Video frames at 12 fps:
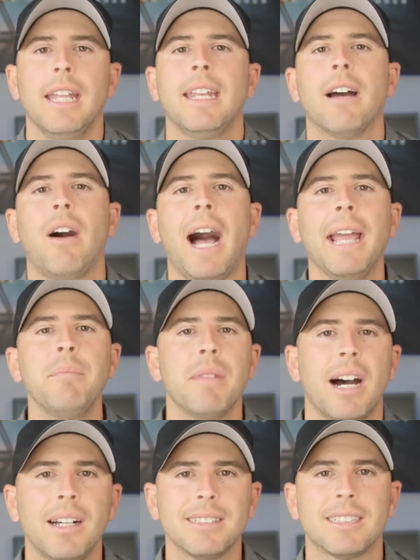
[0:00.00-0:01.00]
Now, I'm
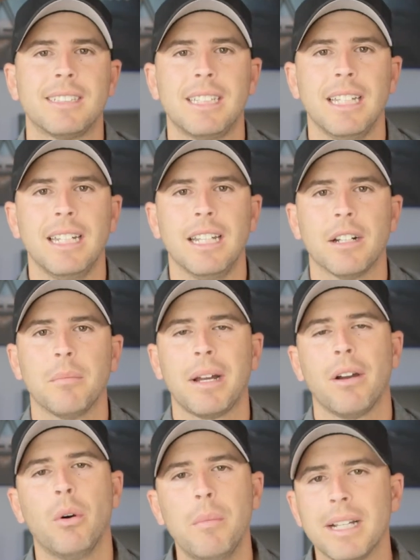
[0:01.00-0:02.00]
not sitting here, my
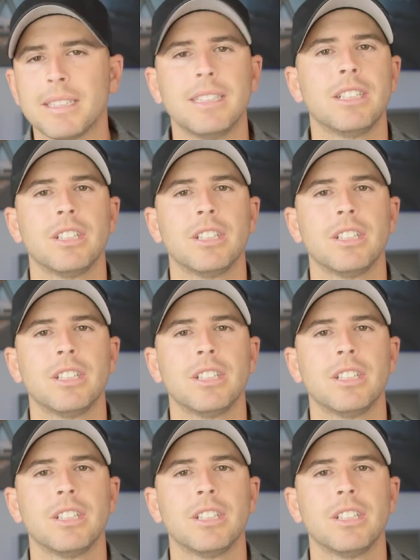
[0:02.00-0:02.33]
whole message